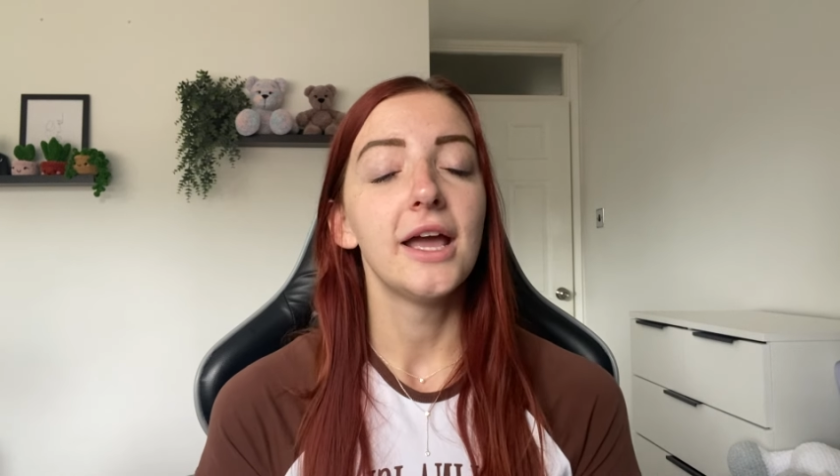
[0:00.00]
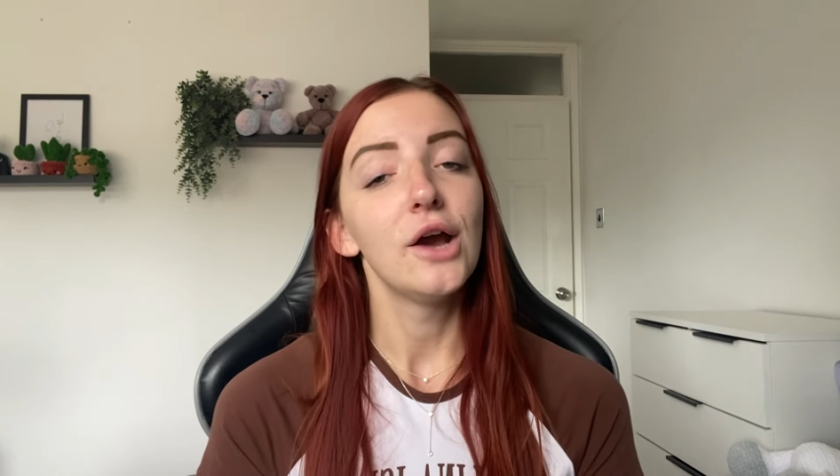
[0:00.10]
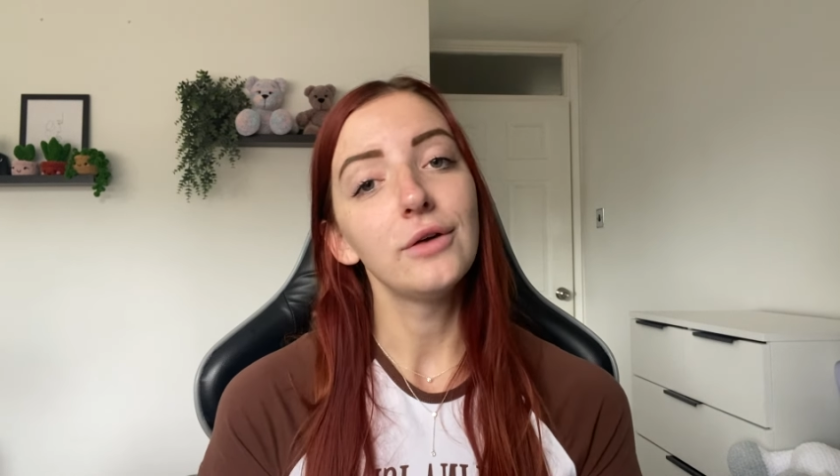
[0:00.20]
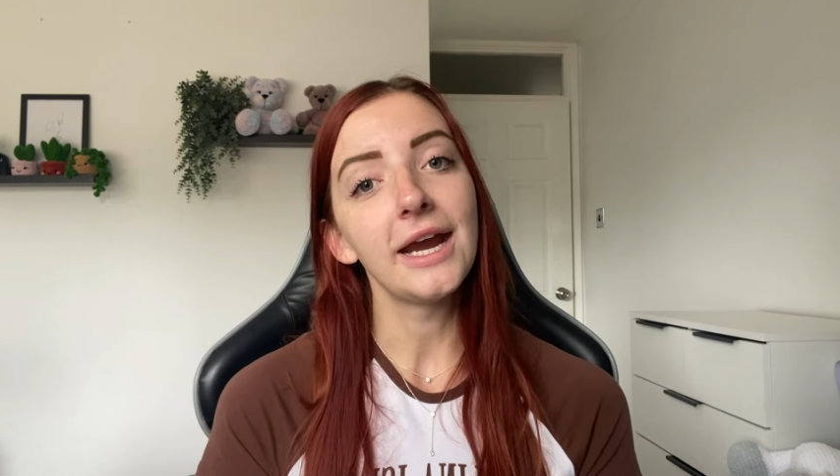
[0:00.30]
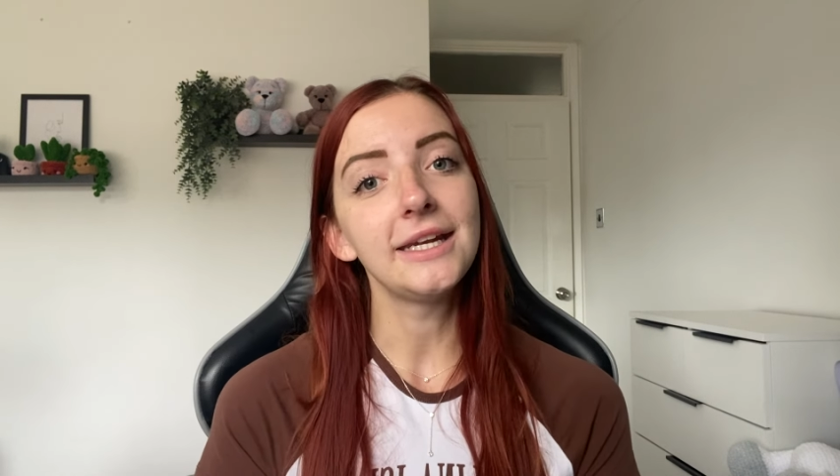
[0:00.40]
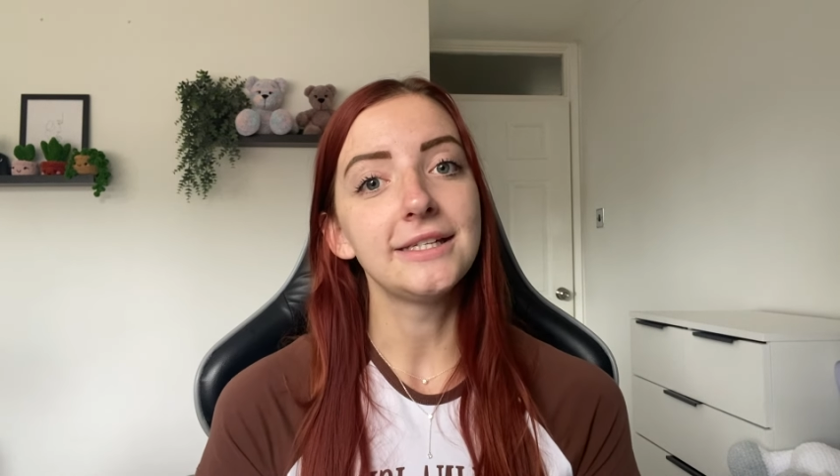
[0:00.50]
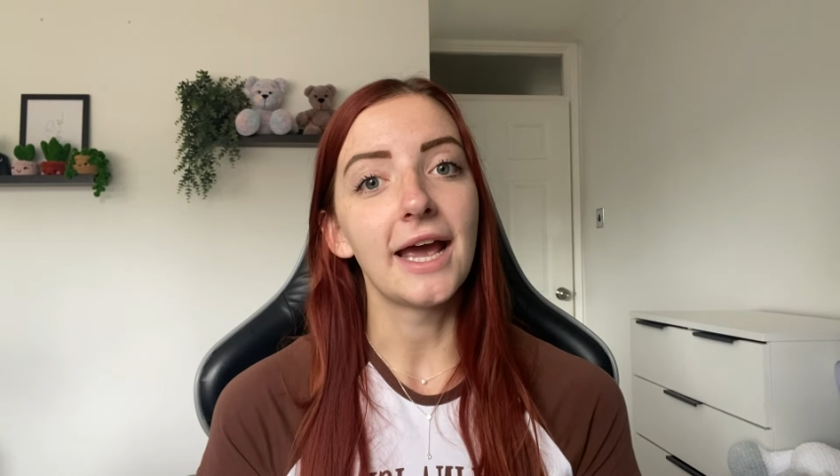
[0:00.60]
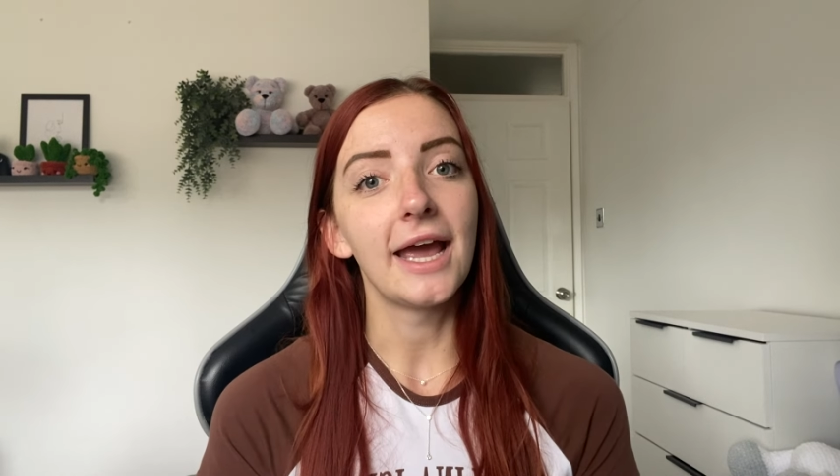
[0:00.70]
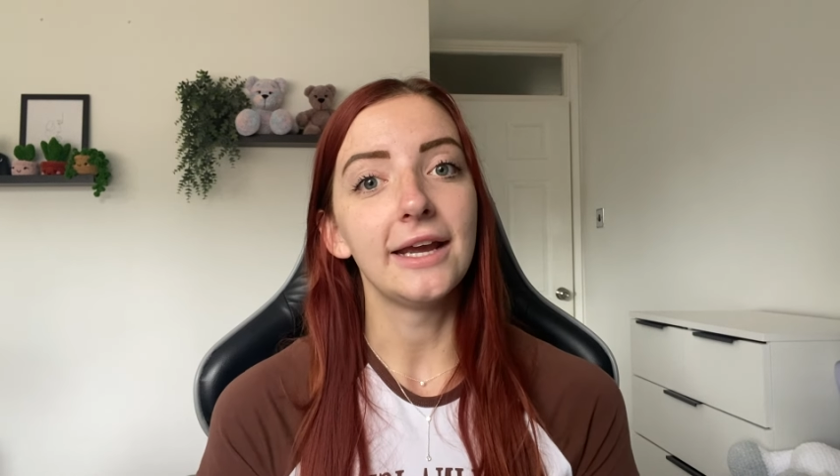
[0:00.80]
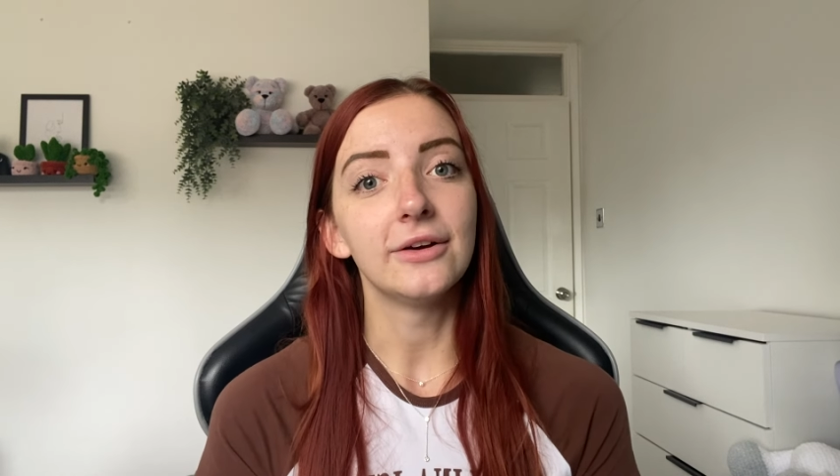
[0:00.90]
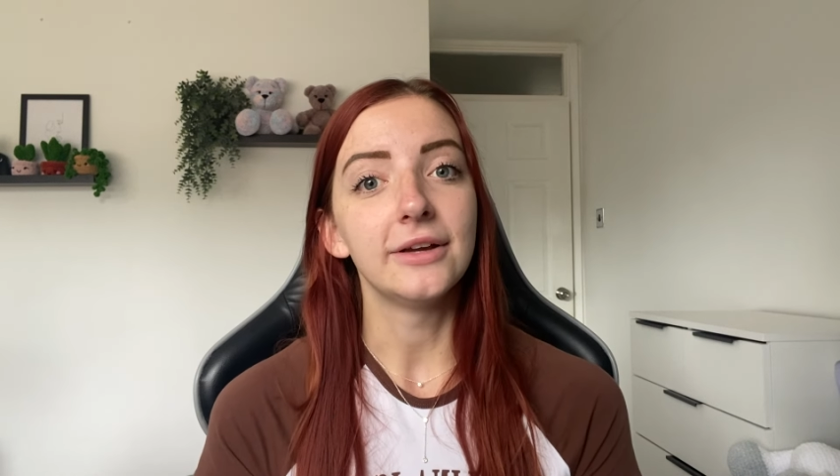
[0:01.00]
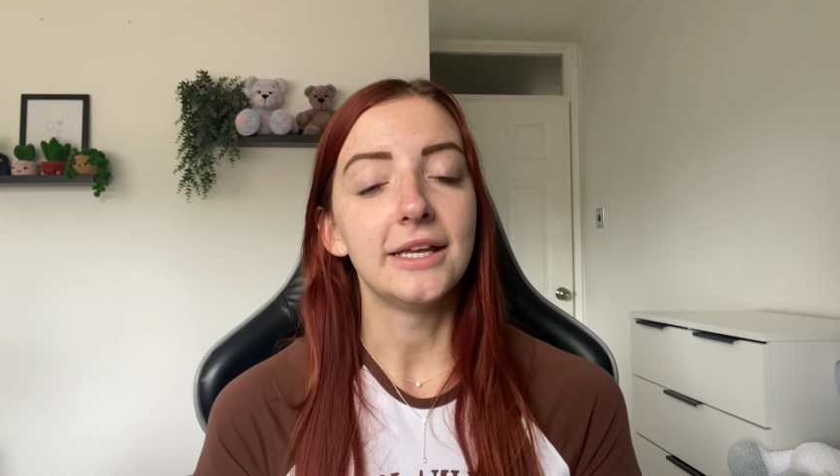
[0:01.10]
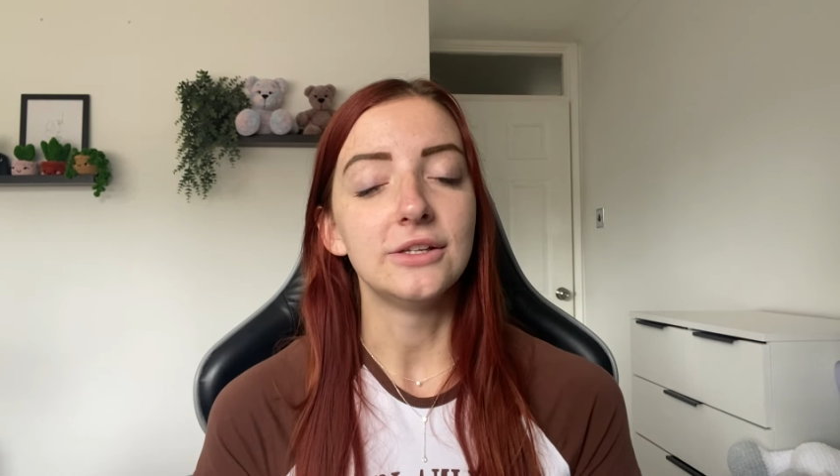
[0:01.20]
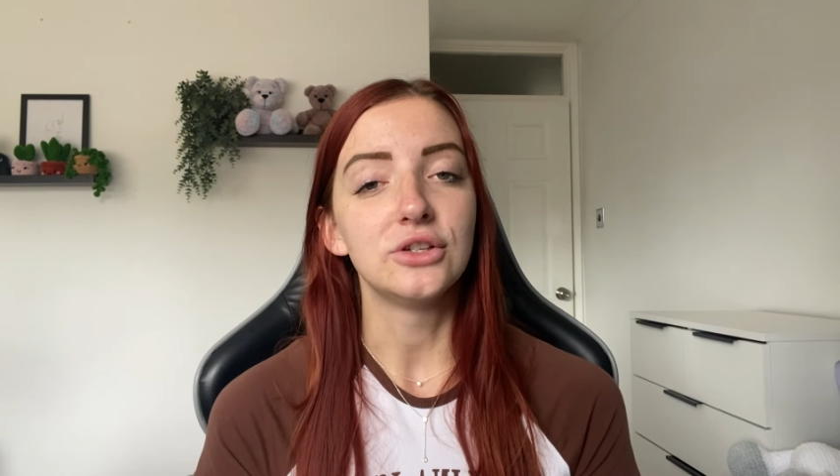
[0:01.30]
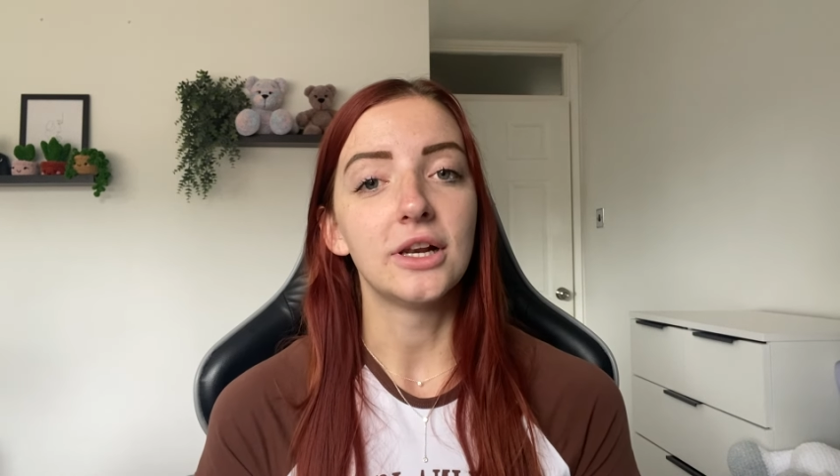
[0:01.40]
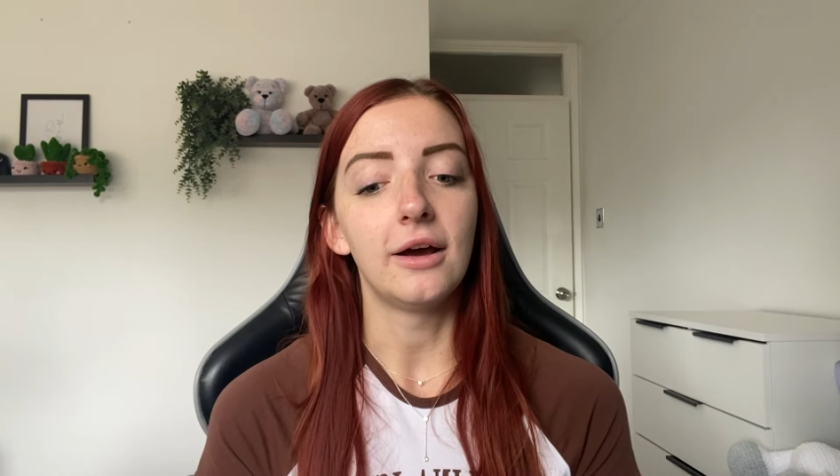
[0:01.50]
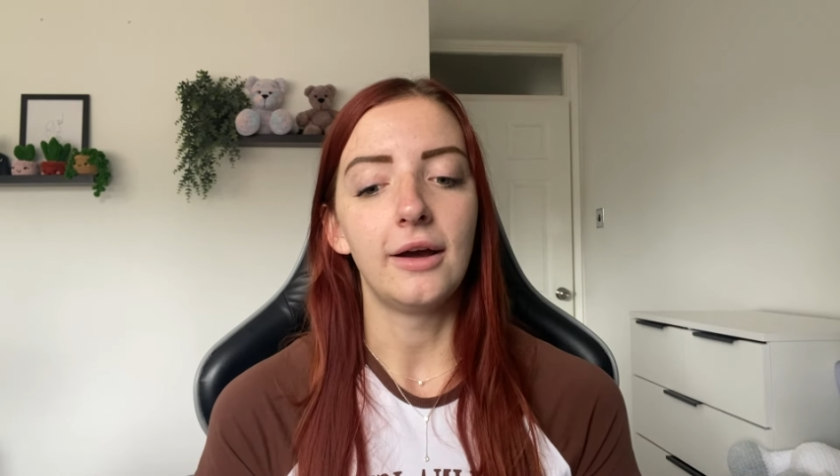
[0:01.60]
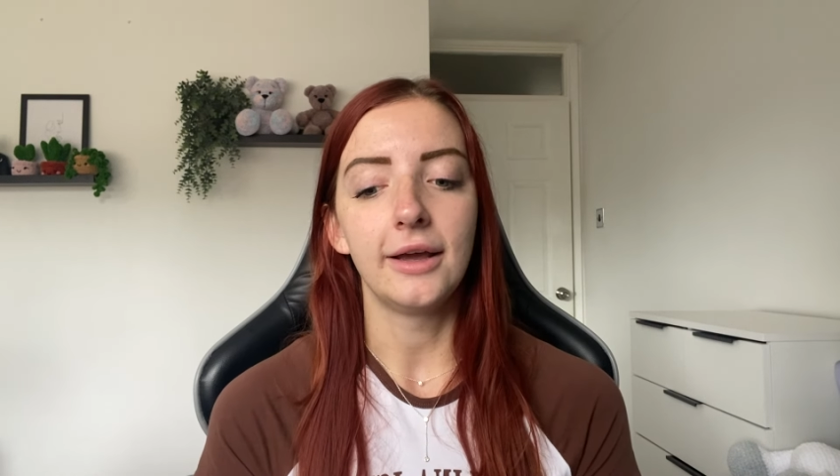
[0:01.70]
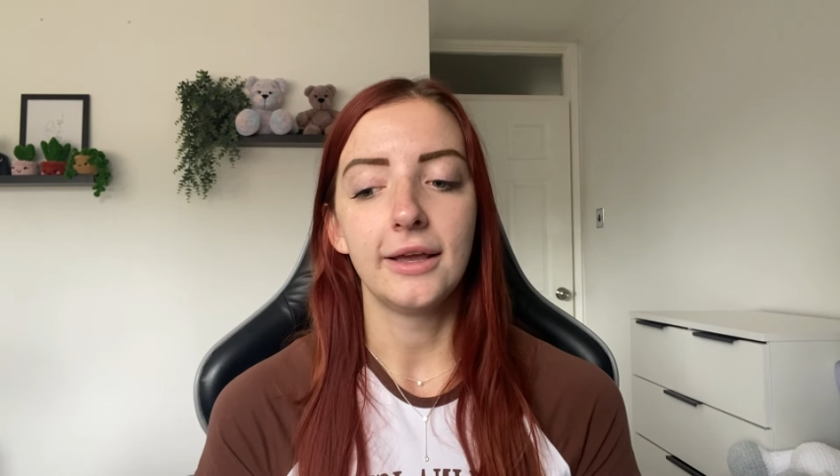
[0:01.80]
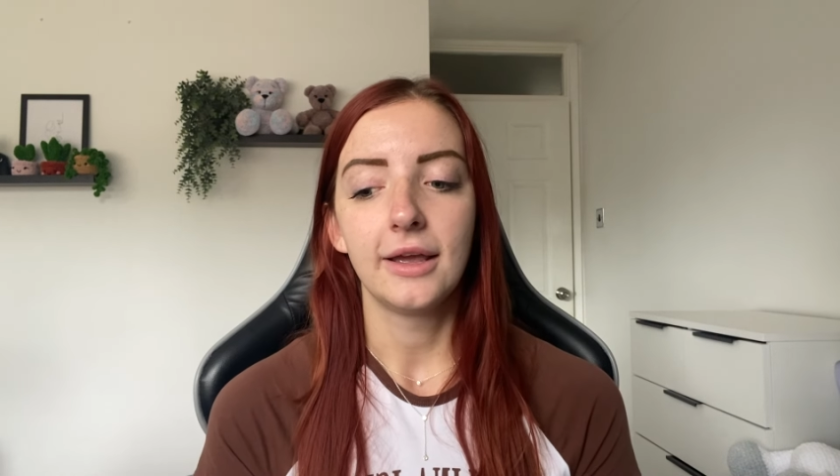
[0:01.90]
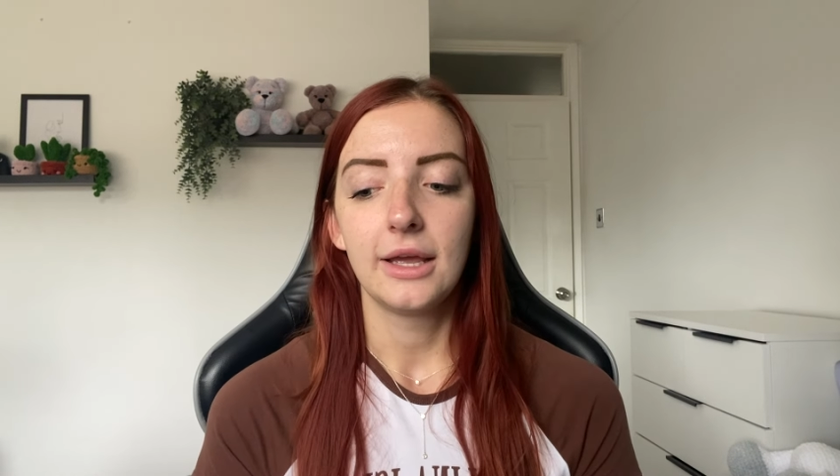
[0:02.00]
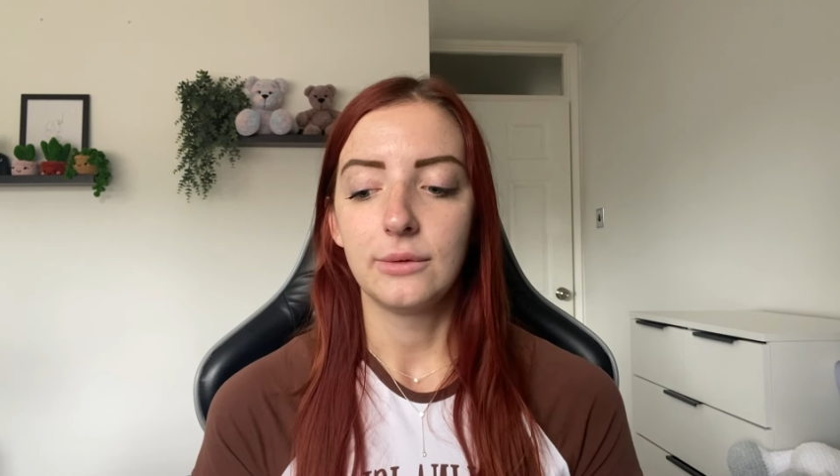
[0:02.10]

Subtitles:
a rainy day in July